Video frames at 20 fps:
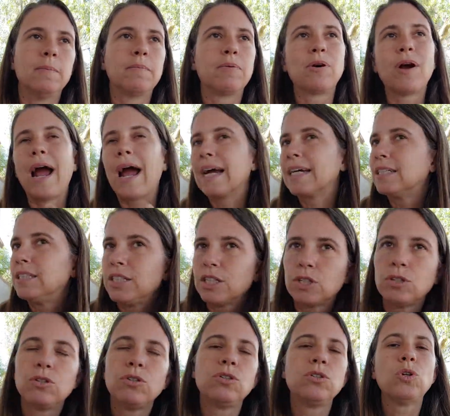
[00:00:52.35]

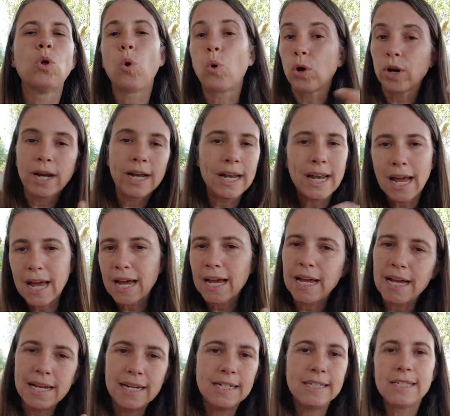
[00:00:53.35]
practical,
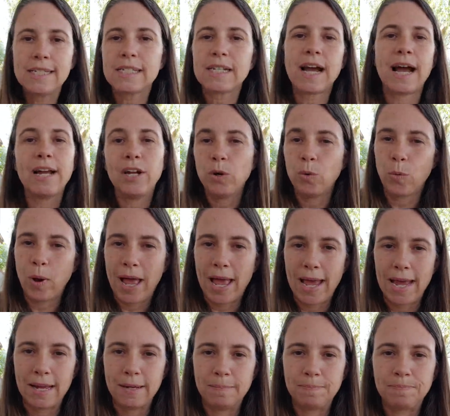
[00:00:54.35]
organized kind of
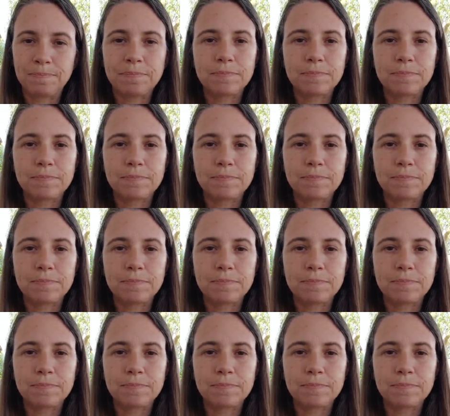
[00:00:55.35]
way.